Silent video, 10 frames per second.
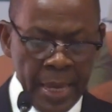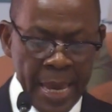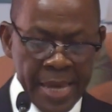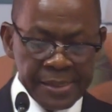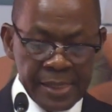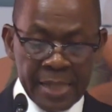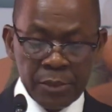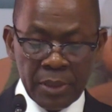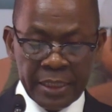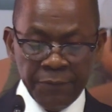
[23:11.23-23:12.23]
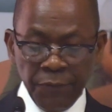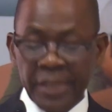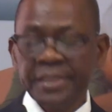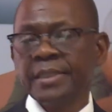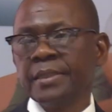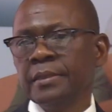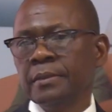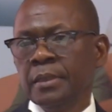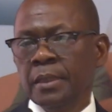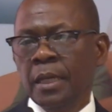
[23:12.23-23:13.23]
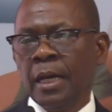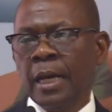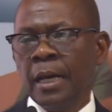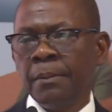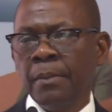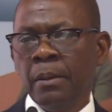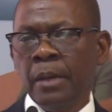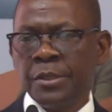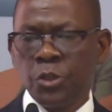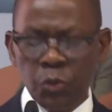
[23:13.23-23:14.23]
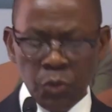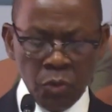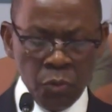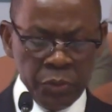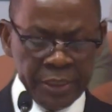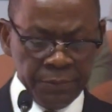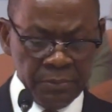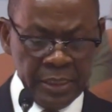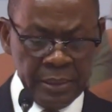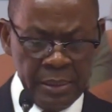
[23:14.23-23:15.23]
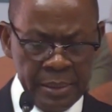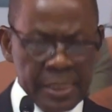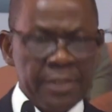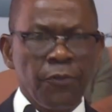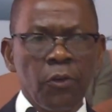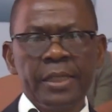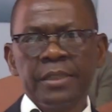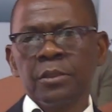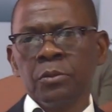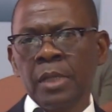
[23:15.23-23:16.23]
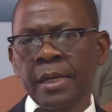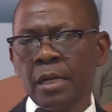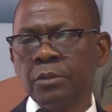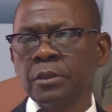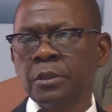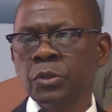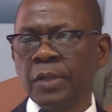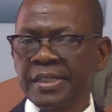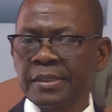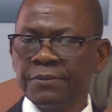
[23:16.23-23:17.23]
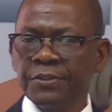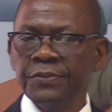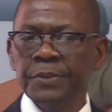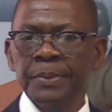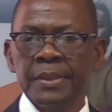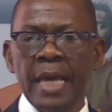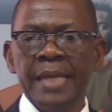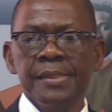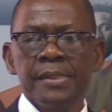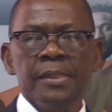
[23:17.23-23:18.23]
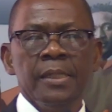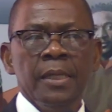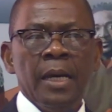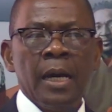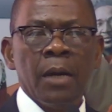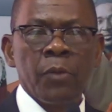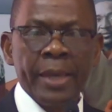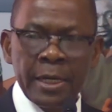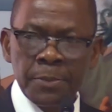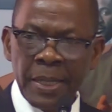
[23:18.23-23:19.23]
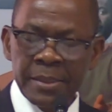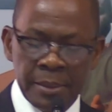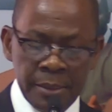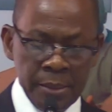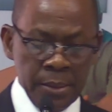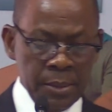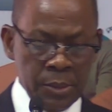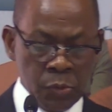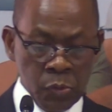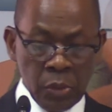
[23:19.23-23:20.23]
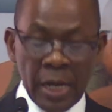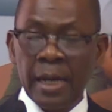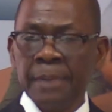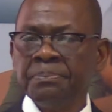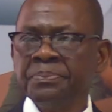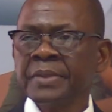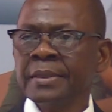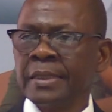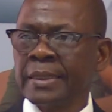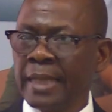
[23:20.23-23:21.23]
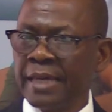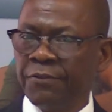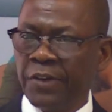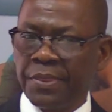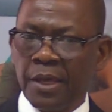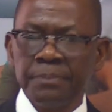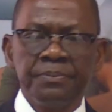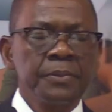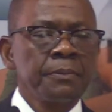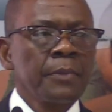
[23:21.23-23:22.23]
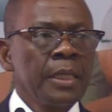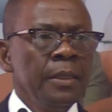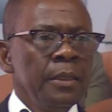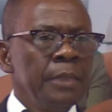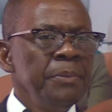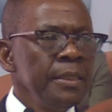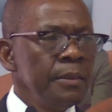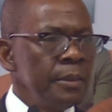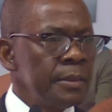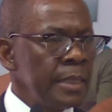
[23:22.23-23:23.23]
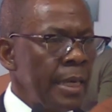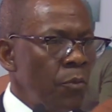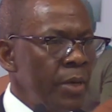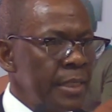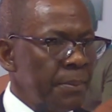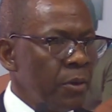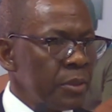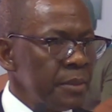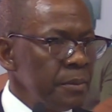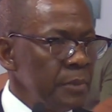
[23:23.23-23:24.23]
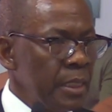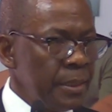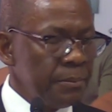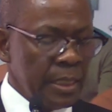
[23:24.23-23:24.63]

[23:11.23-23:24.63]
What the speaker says: and annual inflation, as you know, which it has fallen to around 250%, we expect it to decline further. Let me say a word about the